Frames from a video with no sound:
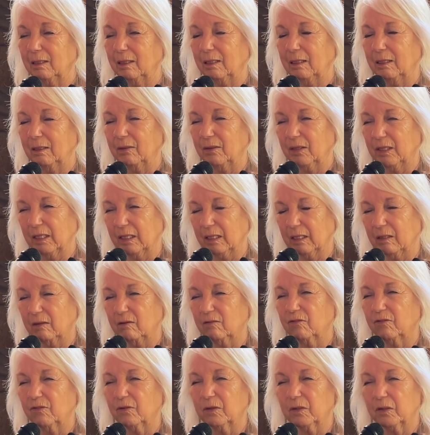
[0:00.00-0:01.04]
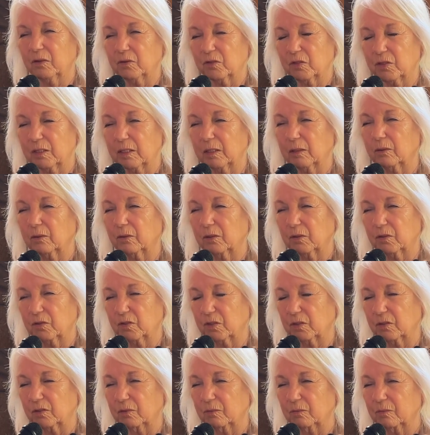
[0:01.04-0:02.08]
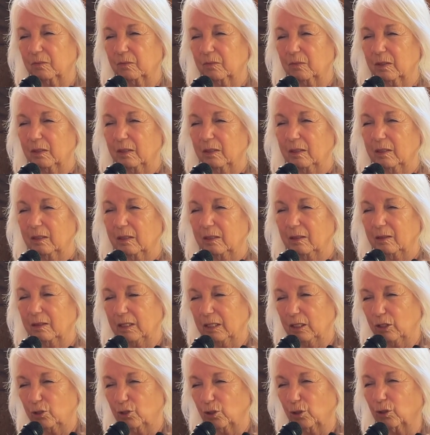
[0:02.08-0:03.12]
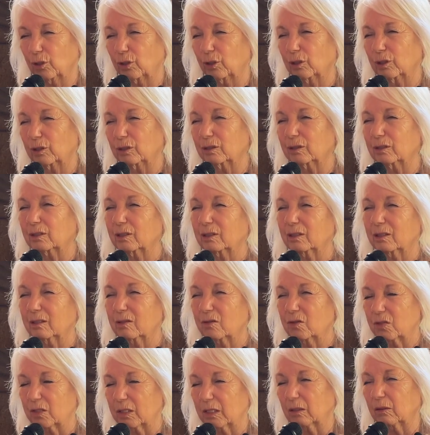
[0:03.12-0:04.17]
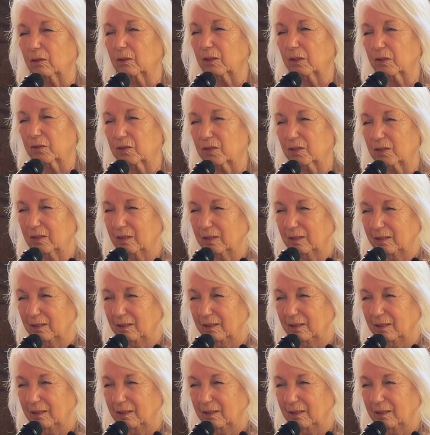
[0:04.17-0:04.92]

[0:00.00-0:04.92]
in the infinite stillness, the eternal stillness